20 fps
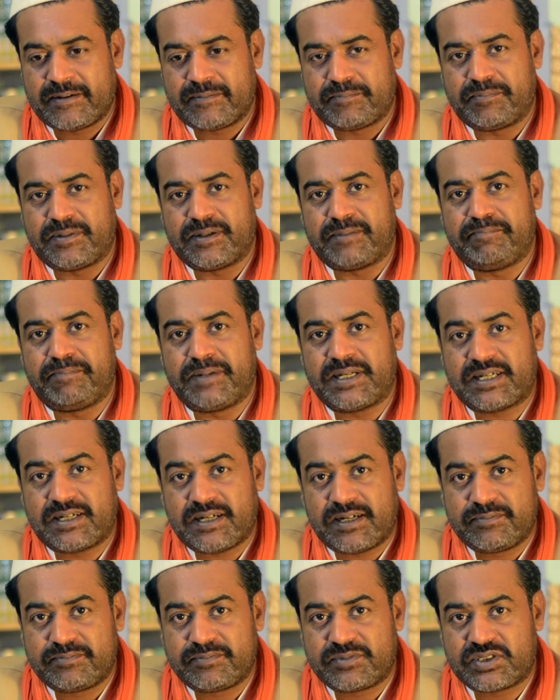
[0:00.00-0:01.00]
but
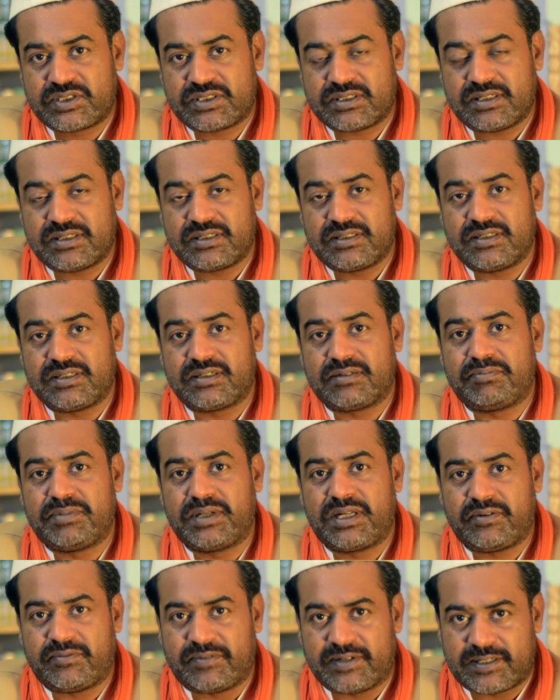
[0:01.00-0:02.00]
becomes their
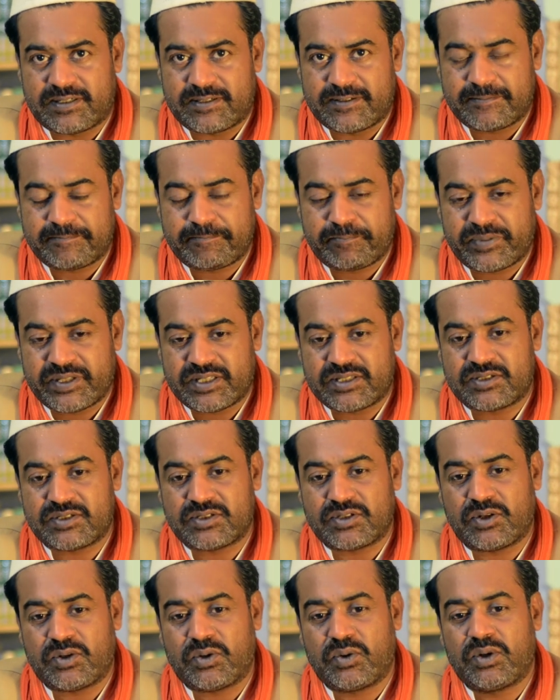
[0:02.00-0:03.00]
beloved.
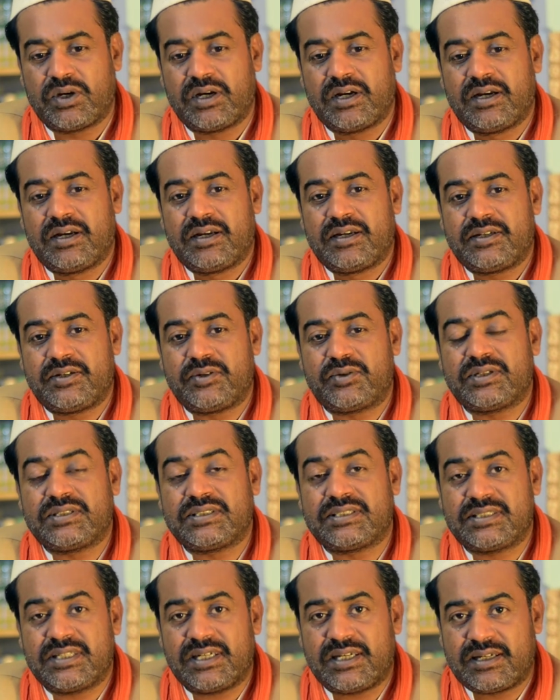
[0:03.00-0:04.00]
So you can
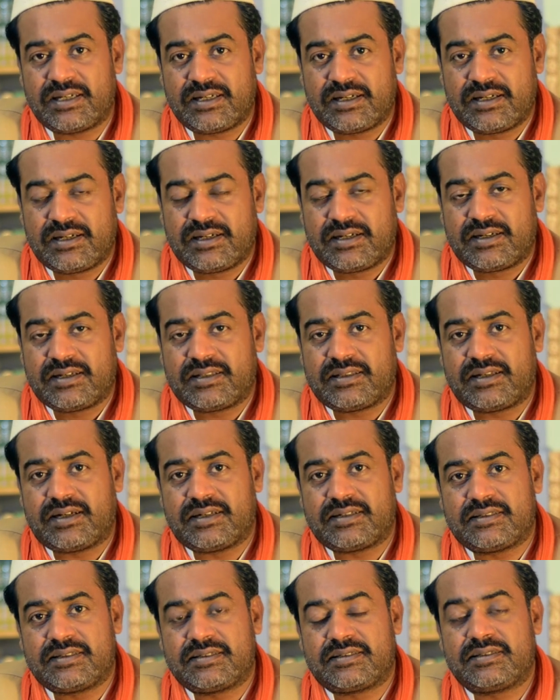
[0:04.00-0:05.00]
say
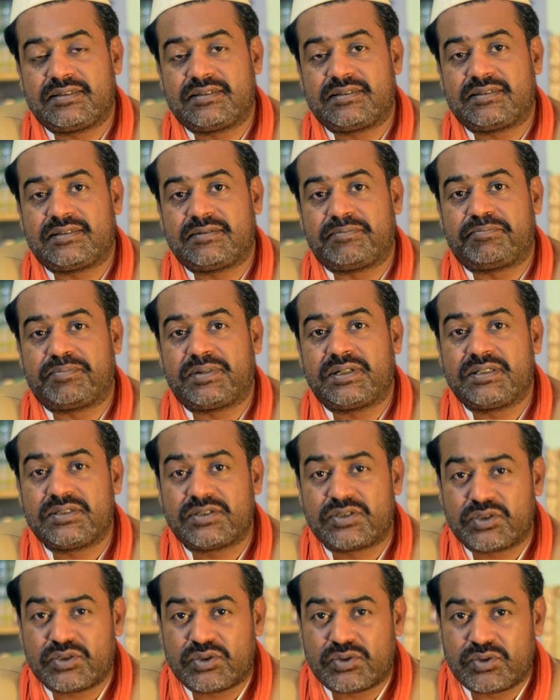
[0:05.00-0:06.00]
that this is the
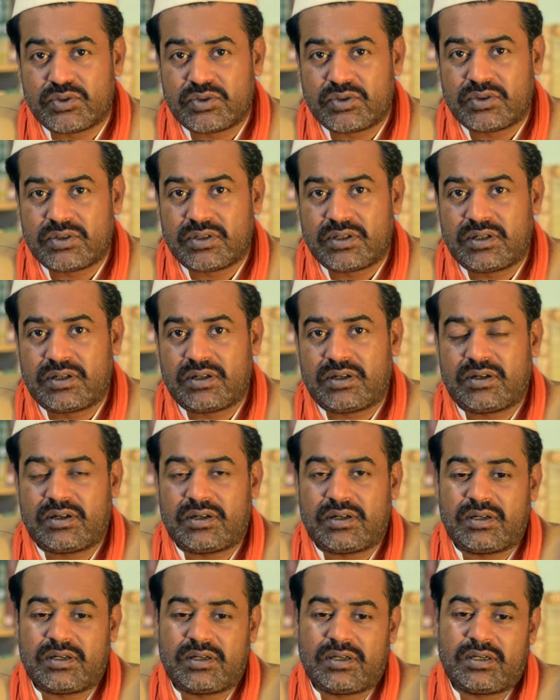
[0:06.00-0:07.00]
pursuit
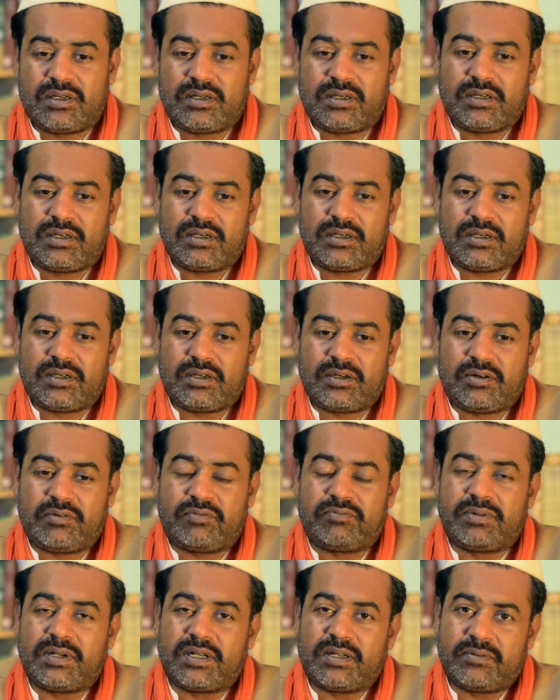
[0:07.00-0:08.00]
of
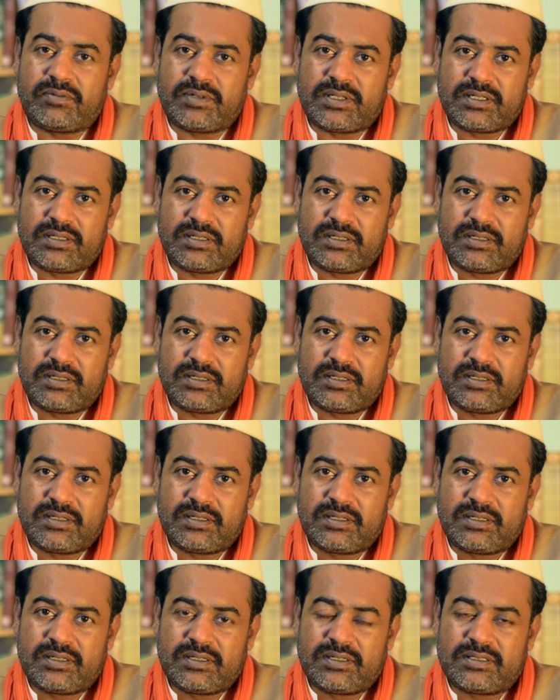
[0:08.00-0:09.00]
beloved.
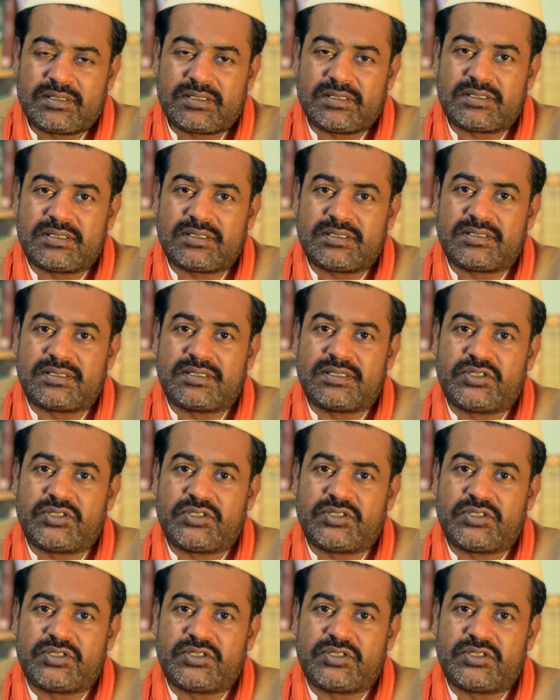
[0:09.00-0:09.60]
This is the